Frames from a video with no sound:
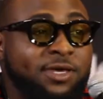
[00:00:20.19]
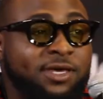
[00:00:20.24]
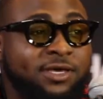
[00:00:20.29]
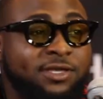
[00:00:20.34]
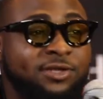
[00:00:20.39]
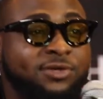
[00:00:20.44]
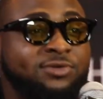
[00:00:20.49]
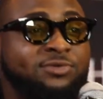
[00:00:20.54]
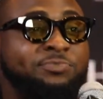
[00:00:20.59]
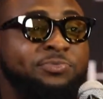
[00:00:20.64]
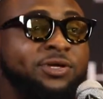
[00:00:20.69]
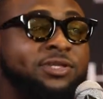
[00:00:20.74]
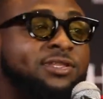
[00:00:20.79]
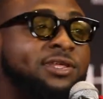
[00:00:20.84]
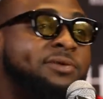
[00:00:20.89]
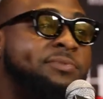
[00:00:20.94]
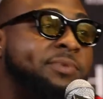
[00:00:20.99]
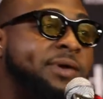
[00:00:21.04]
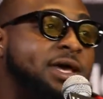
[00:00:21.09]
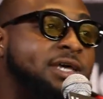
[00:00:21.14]
man. You know,
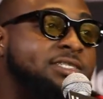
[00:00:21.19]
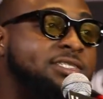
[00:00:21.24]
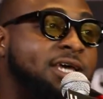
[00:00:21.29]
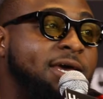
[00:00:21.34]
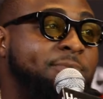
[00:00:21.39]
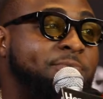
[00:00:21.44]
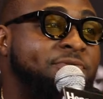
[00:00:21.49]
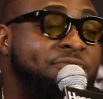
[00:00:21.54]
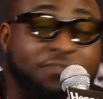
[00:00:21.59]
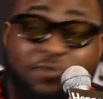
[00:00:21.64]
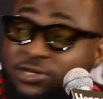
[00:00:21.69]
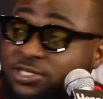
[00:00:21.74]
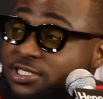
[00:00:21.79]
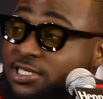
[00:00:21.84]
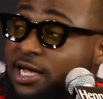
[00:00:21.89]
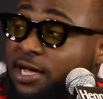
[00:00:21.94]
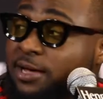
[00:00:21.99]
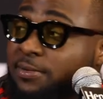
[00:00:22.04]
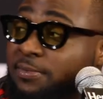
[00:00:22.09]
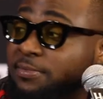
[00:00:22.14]
birthday bash, happy
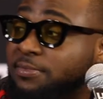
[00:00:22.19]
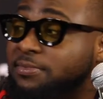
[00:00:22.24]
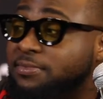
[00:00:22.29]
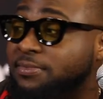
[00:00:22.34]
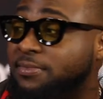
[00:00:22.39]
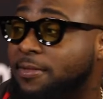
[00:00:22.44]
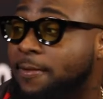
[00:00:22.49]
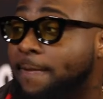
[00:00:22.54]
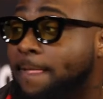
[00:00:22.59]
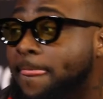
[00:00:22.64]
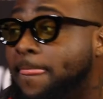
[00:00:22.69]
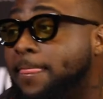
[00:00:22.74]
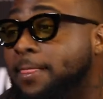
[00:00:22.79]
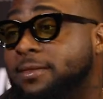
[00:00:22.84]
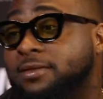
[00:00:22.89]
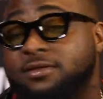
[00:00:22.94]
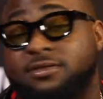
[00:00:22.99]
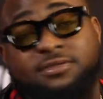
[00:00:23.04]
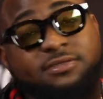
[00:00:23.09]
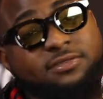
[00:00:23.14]
first time. First, first
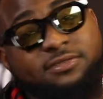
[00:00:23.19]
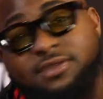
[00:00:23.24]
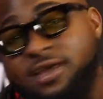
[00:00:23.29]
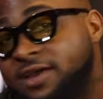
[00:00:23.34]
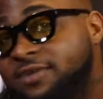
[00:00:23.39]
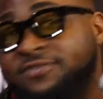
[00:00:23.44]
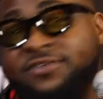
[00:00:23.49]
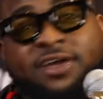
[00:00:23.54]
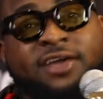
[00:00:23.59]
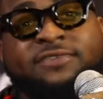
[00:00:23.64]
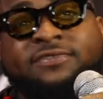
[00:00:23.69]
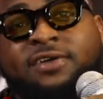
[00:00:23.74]
time. time. Ever,